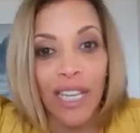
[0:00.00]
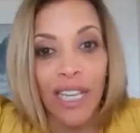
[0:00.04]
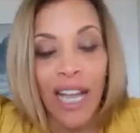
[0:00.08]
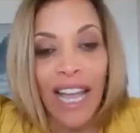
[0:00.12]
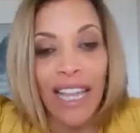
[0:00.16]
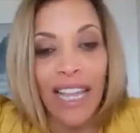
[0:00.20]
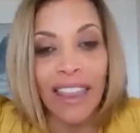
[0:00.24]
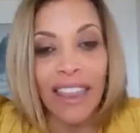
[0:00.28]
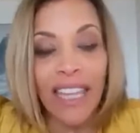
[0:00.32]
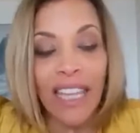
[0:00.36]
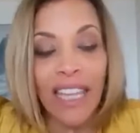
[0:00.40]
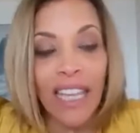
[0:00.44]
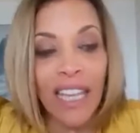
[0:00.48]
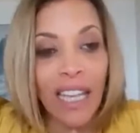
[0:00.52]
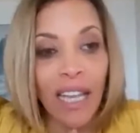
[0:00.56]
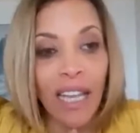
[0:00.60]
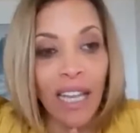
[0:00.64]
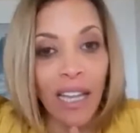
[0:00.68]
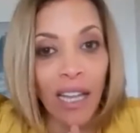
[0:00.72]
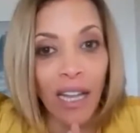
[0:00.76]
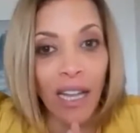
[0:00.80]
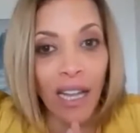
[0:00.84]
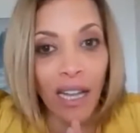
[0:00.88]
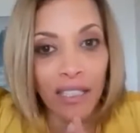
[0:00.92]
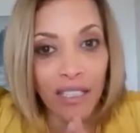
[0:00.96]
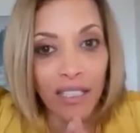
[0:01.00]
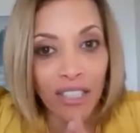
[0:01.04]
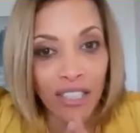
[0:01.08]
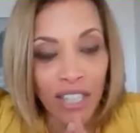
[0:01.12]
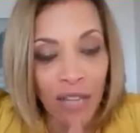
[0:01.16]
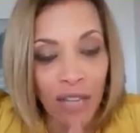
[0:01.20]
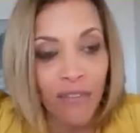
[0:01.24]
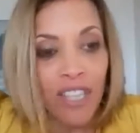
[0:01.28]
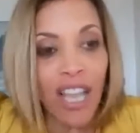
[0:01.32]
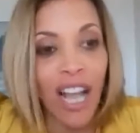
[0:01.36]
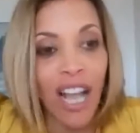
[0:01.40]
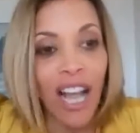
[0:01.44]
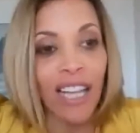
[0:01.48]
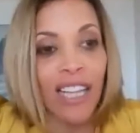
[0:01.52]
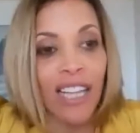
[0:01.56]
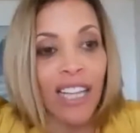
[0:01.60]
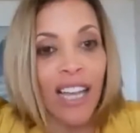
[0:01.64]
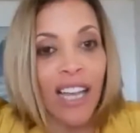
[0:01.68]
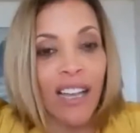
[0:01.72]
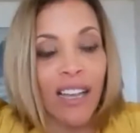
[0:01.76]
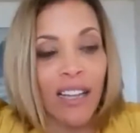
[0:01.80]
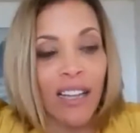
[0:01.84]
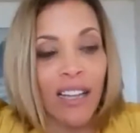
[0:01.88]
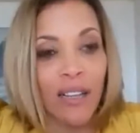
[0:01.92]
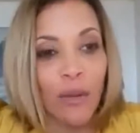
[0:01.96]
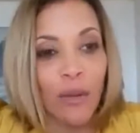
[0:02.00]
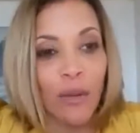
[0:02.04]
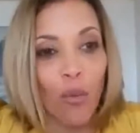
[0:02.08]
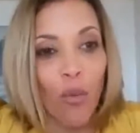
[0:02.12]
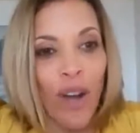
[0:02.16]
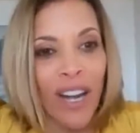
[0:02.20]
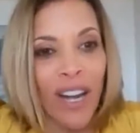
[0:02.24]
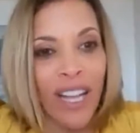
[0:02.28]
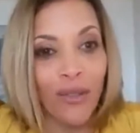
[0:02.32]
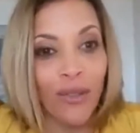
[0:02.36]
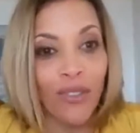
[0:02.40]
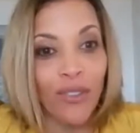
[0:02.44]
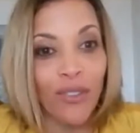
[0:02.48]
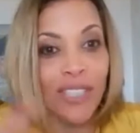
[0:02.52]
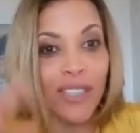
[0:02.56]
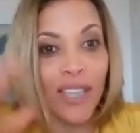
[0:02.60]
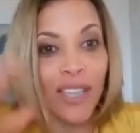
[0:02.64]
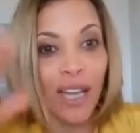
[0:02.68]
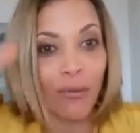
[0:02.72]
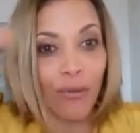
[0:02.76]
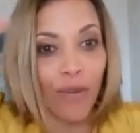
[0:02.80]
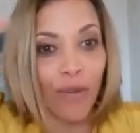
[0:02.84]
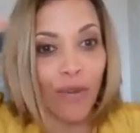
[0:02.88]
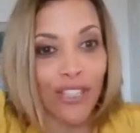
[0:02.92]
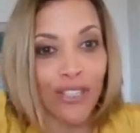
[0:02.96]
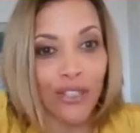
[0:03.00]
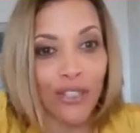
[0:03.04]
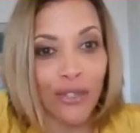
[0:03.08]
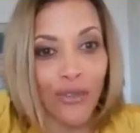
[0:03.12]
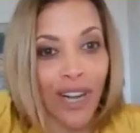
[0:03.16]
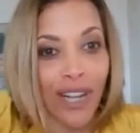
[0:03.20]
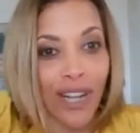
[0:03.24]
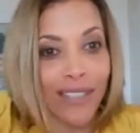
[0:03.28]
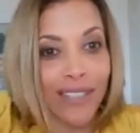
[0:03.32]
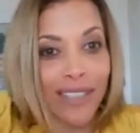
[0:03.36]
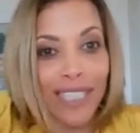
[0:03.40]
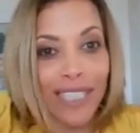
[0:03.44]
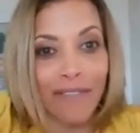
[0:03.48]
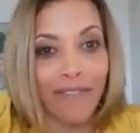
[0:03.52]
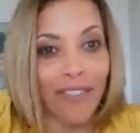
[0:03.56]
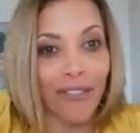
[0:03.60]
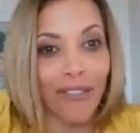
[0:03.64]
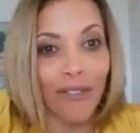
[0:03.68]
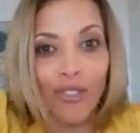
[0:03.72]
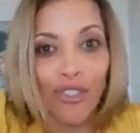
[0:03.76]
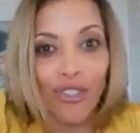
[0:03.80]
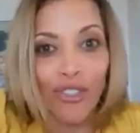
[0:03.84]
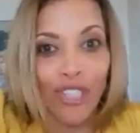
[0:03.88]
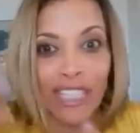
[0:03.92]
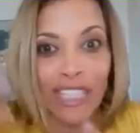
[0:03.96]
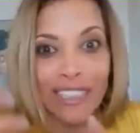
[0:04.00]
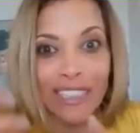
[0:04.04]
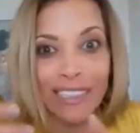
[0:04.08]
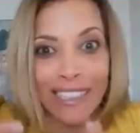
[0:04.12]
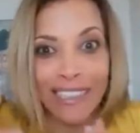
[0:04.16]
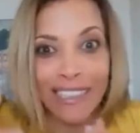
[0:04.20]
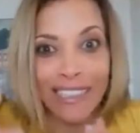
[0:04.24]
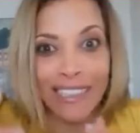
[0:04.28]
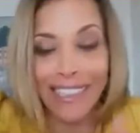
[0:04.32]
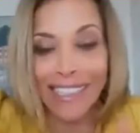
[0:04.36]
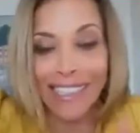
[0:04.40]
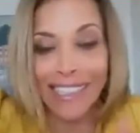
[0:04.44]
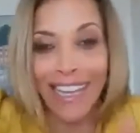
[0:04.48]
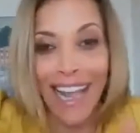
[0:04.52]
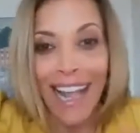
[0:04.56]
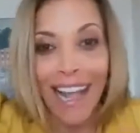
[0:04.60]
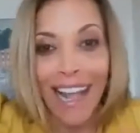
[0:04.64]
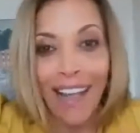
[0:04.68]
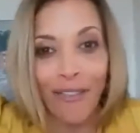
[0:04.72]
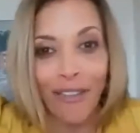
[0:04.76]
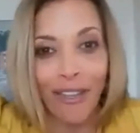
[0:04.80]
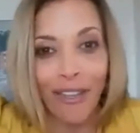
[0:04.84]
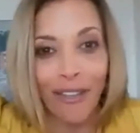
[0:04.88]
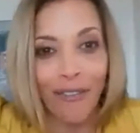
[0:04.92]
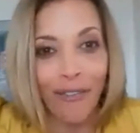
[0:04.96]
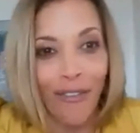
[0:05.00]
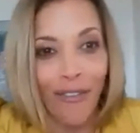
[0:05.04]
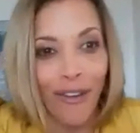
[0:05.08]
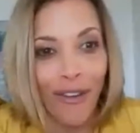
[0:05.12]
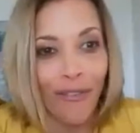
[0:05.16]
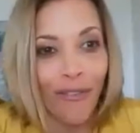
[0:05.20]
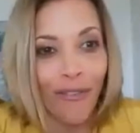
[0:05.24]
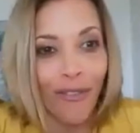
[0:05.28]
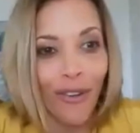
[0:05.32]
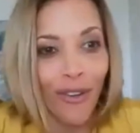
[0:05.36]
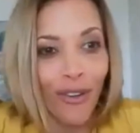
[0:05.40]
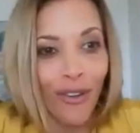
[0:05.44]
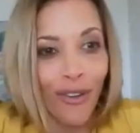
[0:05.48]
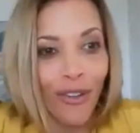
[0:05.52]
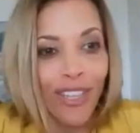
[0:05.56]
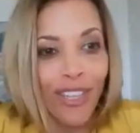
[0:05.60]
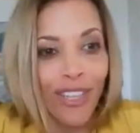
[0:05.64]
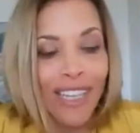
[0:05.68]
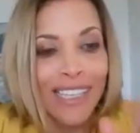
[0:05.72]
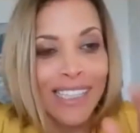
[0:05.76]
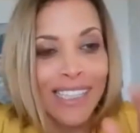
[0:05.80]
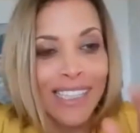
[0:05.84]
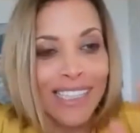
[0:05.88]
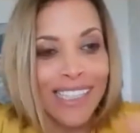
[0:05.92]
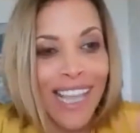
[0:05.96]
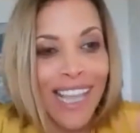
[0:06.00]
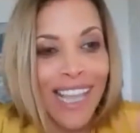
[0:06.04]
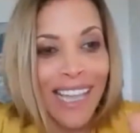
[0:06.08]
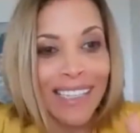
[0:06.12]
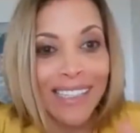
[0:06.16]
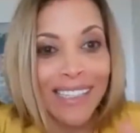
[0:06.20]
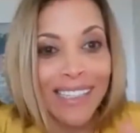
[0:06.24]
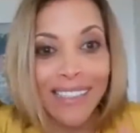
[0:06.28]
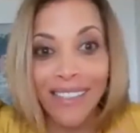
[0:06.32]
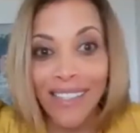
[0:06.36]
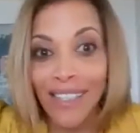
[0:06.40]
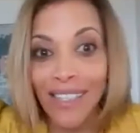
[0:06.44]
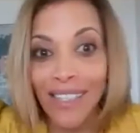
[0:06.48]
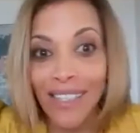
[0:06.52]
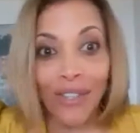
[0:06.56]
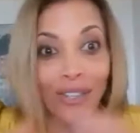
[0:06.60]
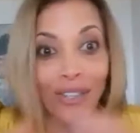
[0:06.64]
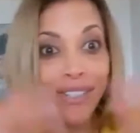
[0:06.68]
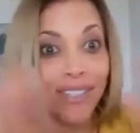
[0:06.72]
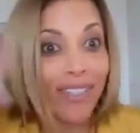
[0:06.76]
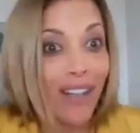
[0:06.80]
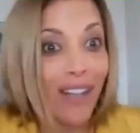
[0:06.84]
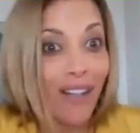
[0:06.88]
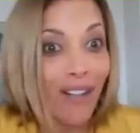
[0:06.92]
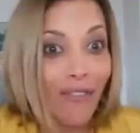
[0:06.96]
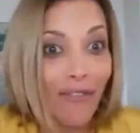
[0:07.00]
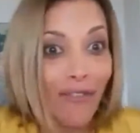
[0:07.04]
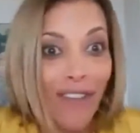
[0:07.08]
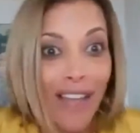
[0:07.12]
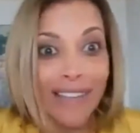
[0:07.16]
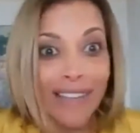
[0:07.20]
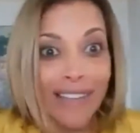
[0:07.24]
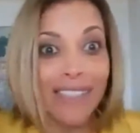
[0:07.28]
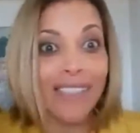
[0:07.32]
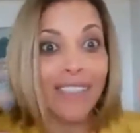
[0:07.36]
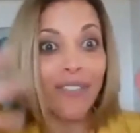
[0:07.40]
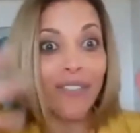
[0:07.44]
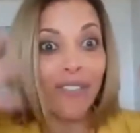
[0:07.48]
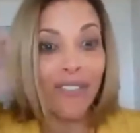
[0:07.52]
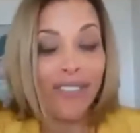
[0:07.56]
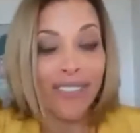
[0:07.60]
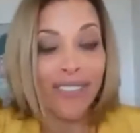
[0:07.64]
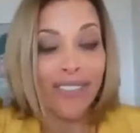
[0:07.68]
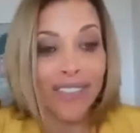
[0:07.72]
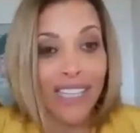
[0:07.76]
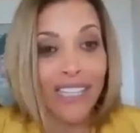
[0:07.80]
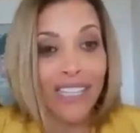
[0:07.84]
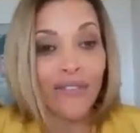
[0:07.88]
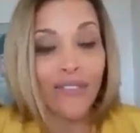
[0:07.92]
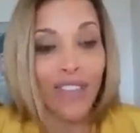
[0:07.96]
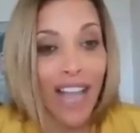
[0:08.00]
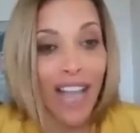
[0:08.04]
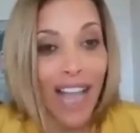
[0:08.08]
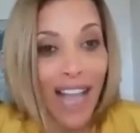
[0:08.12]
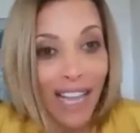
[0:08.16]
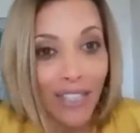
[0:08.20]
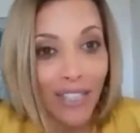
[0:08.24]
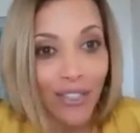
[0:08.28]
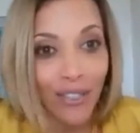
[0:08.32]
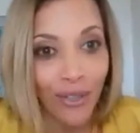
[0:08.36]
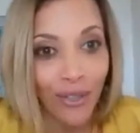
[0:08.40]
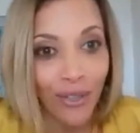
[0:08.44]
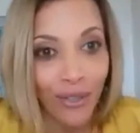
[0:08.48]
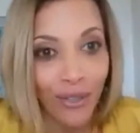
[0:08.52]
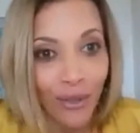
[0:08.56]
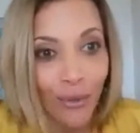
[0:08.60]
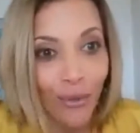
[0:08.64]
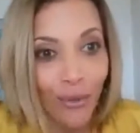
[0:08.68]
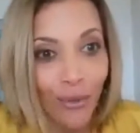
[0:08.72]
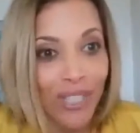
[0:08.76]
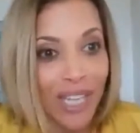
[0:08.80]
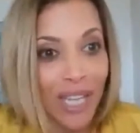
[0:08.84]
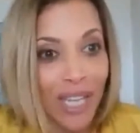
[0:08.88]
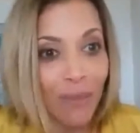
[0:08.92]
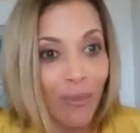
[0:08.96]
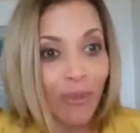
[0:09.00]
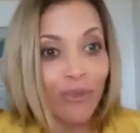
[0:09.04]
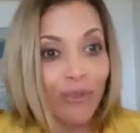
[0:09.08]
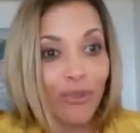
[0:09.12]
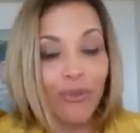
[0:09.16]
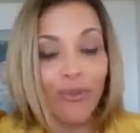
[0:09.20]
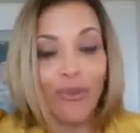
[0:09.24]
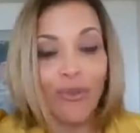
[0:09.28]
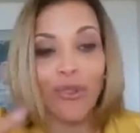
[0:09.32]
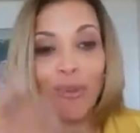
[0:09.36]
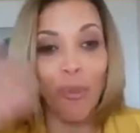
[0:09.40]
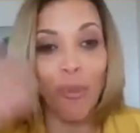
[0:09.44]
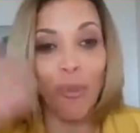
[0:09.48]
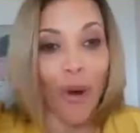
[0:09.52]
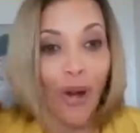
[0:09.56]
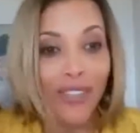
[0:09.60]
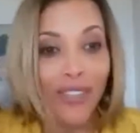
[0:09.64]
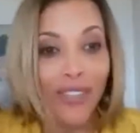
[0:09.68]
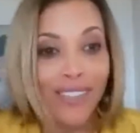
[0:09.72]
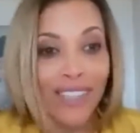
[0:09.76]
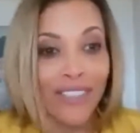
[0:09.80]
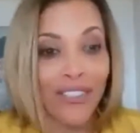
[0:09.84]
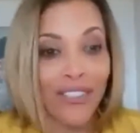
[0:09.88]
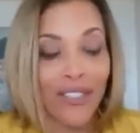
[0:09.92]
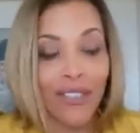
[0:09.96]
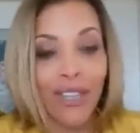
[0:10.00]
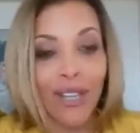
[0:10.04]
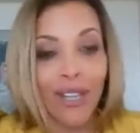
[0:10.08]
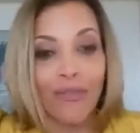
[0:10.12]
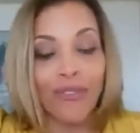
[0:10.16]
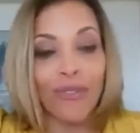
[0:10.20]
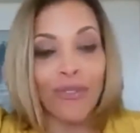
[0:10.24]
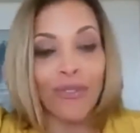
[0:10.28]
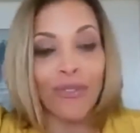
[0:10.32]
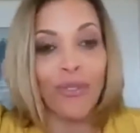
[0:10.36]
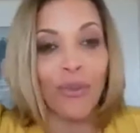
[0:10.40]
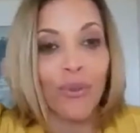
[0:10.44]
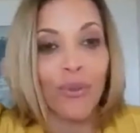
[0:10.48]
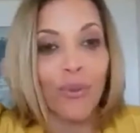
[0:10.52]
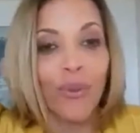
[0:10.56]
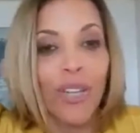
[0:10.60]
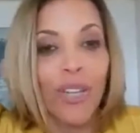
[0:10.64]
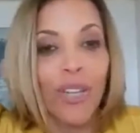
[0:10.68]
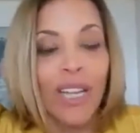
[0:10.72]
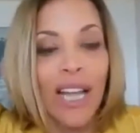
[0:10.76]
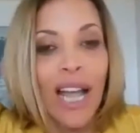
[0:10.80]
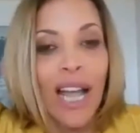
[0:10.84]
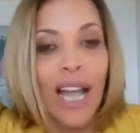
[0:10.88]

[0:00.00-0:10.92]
I think Chef Yala wanted to see that restaurant, even though she didn't have it in front of her. Sandy sees herself as this successful actor who's able to do the parts that she loves to do.